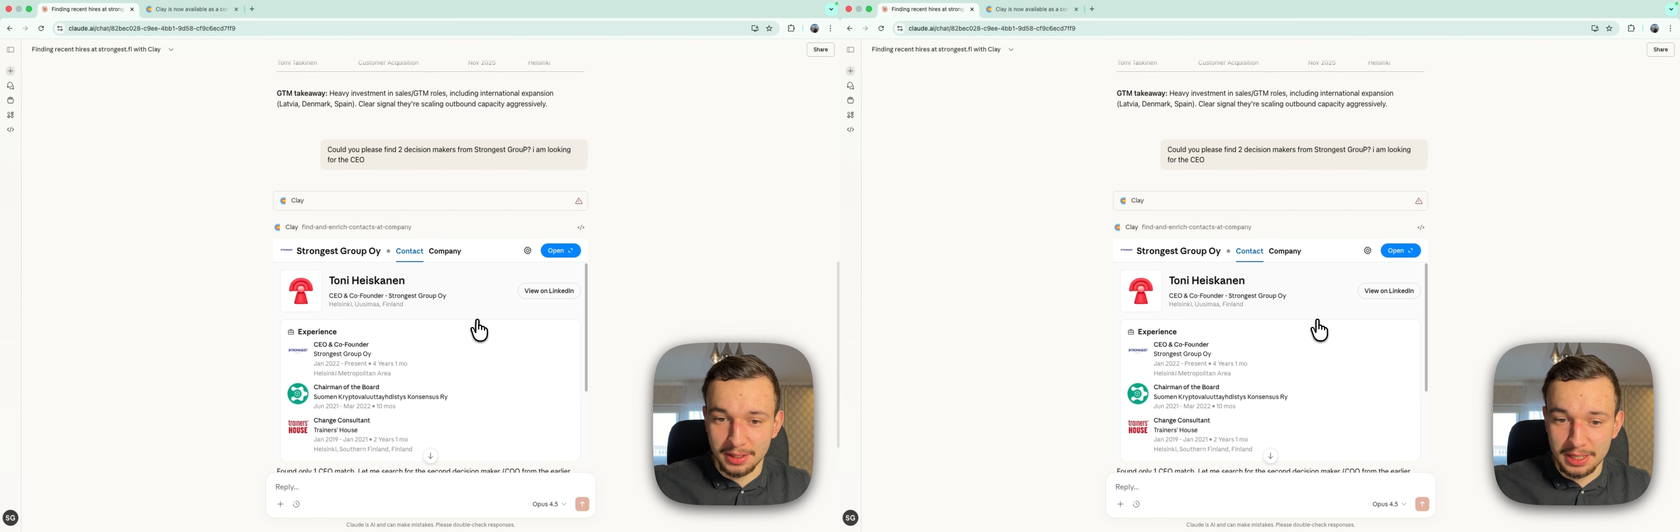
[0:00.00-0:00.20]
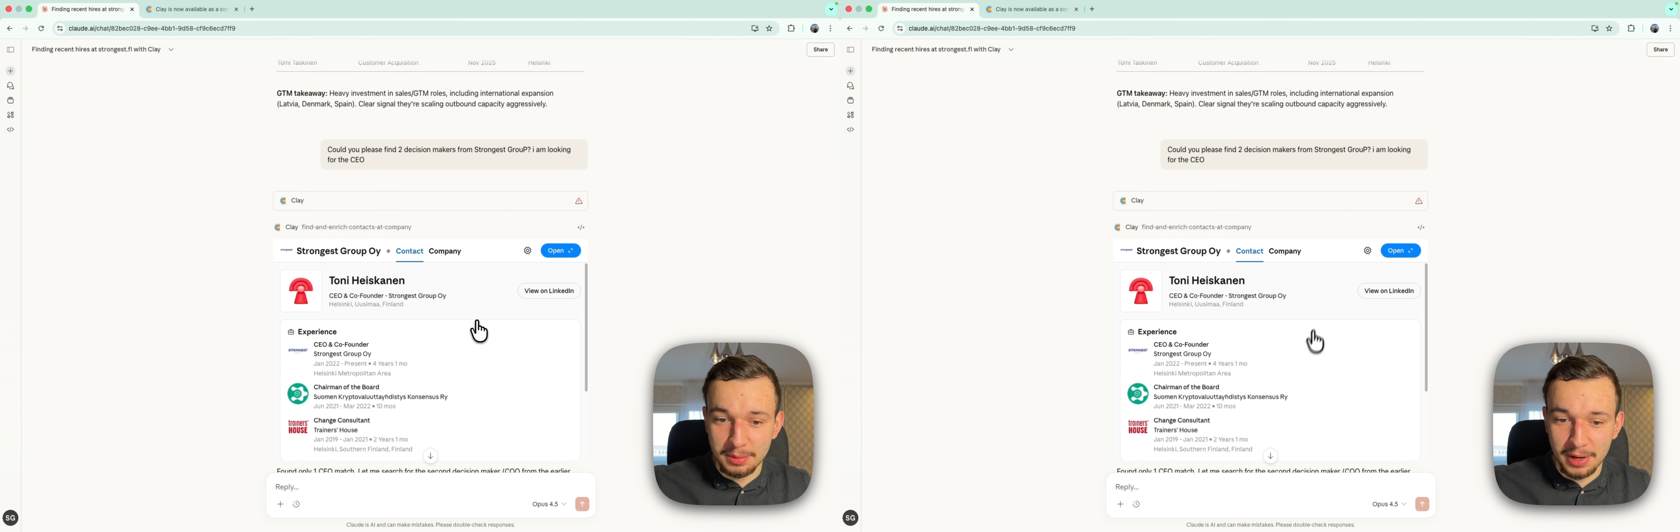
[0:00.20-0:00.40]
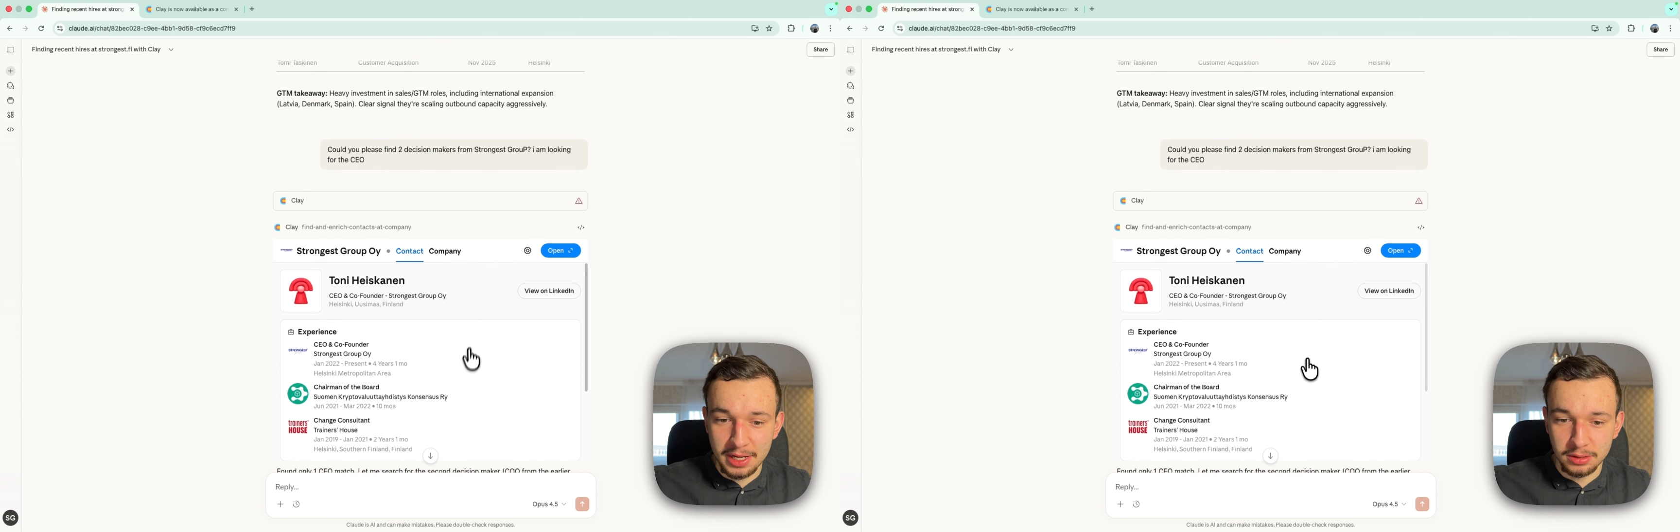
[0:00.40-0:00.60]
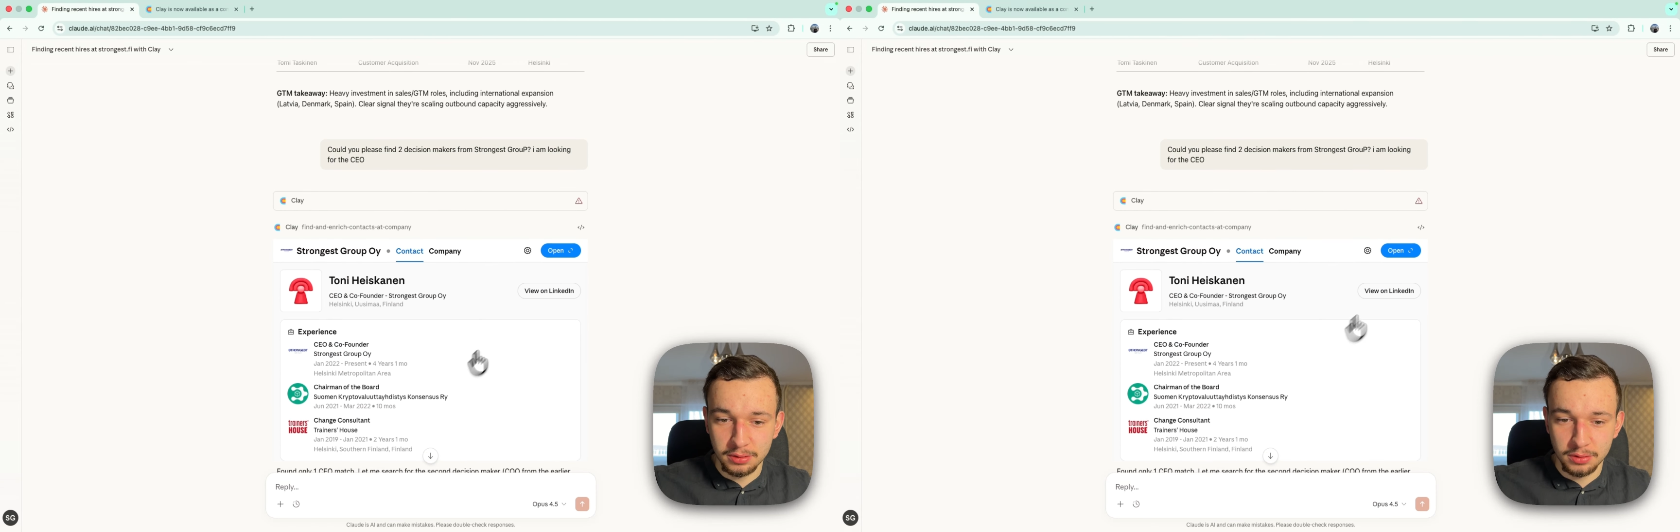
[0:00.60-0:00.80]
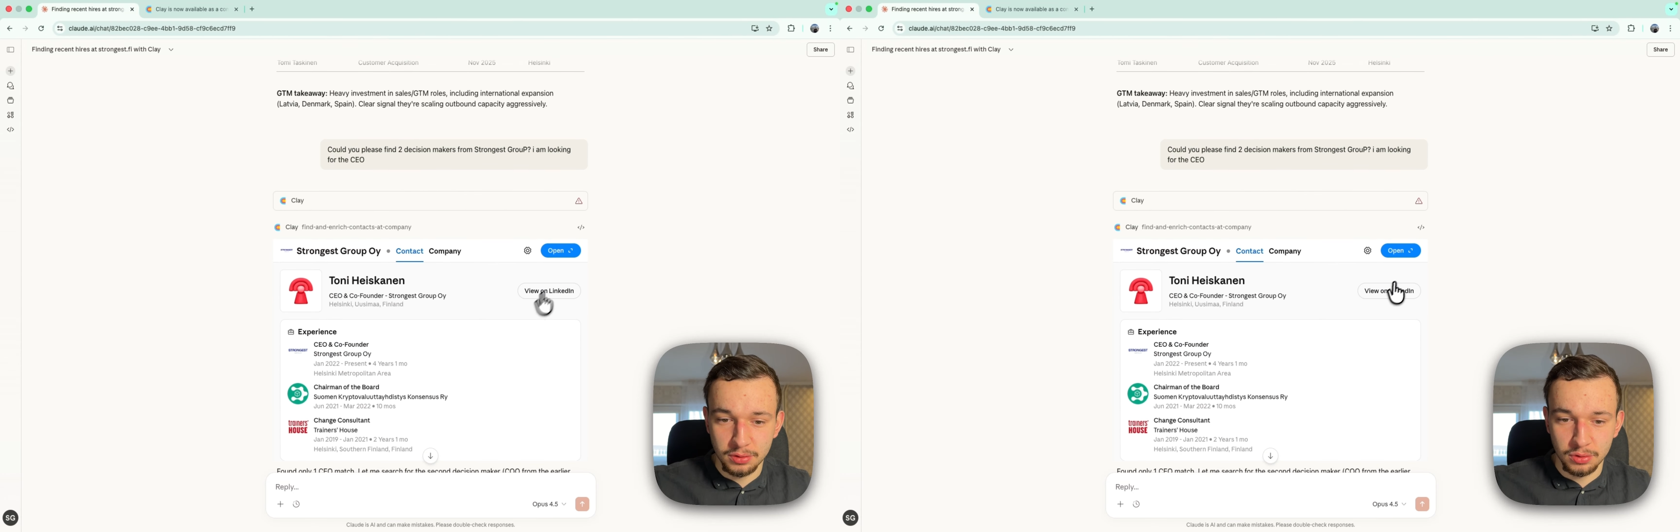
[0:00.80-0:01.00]

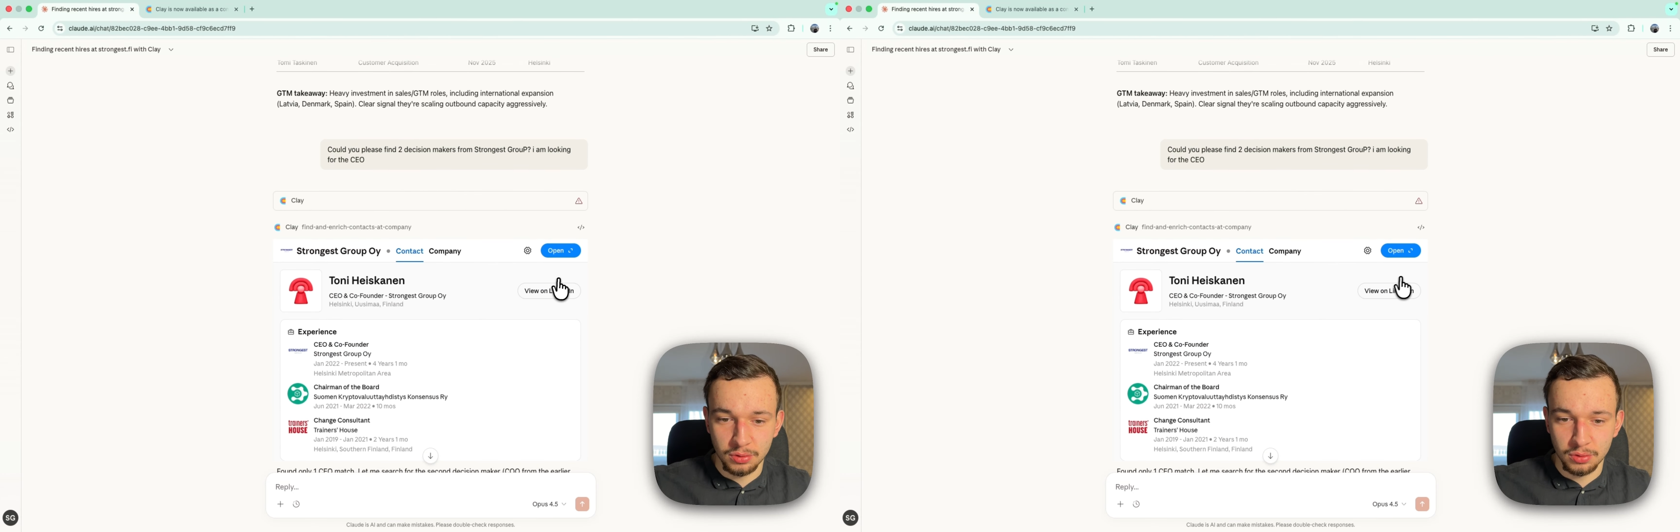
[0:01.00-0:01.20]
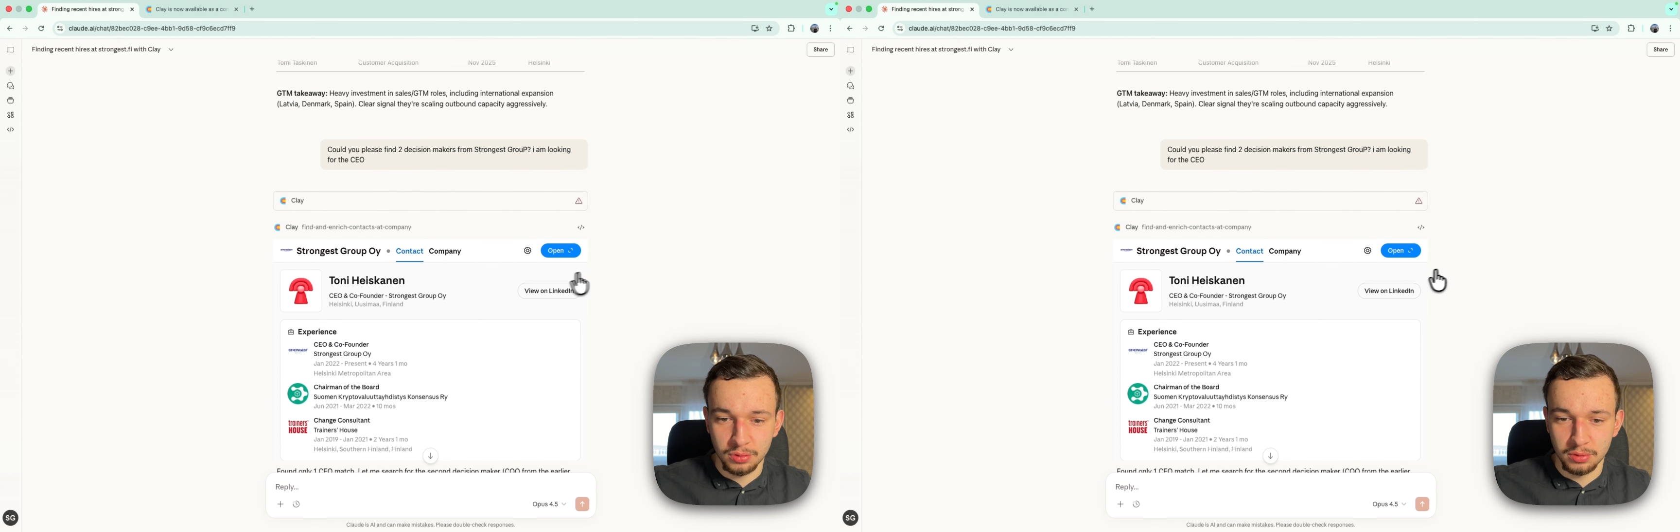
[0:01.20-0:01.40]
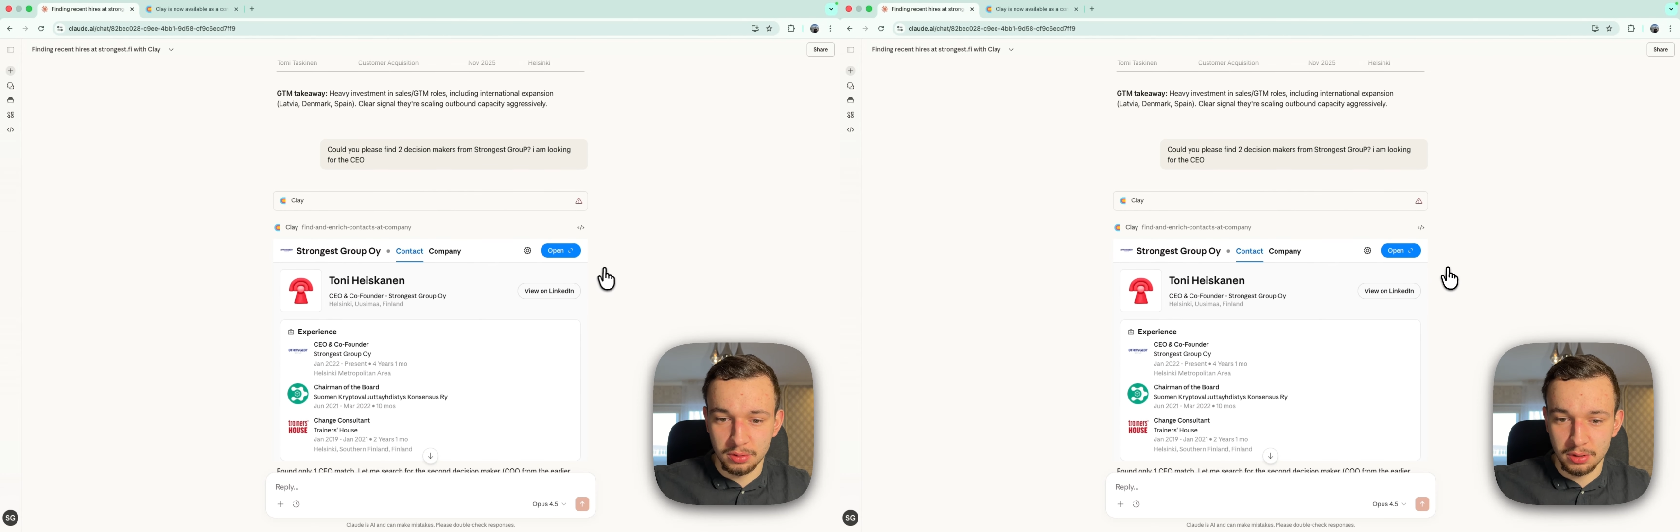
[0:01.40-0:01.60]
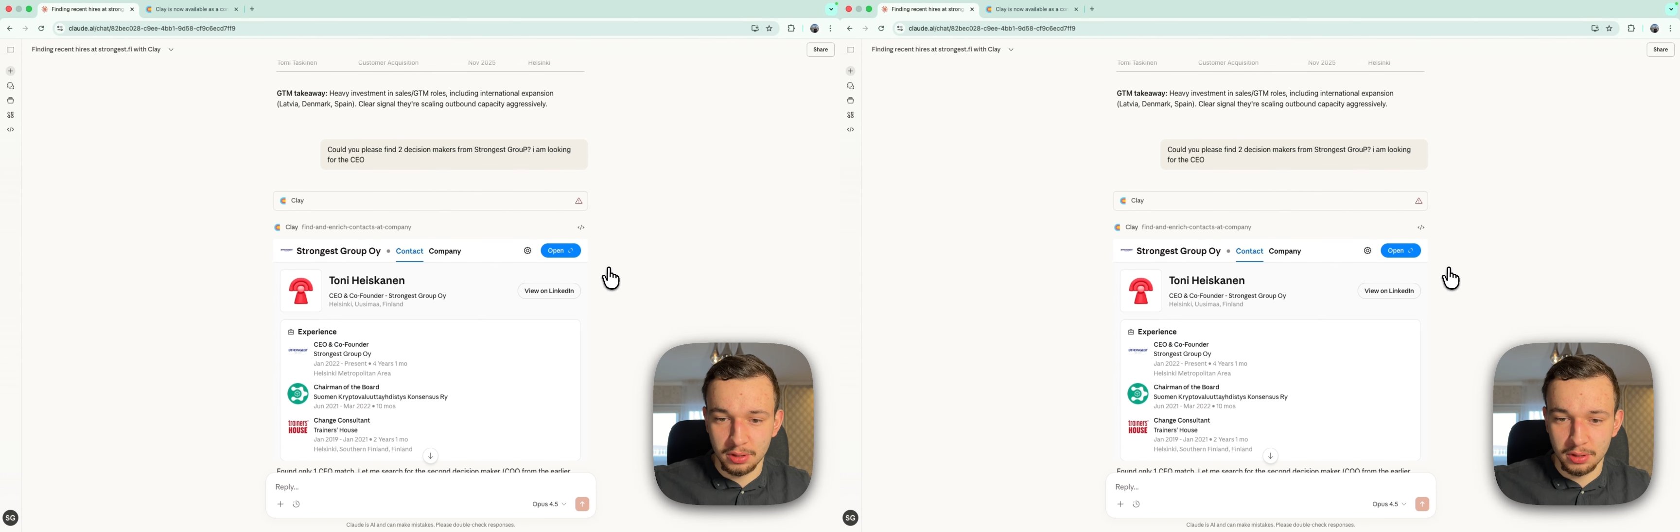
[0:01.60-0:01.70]
email to